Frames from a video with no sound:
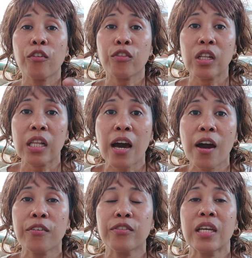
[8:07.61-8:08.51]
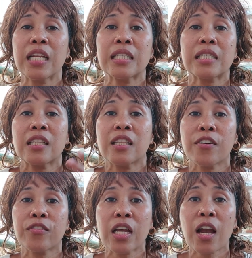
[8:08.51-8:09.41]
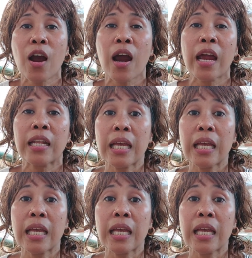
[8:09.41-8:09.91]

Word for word: of love in His loving heart.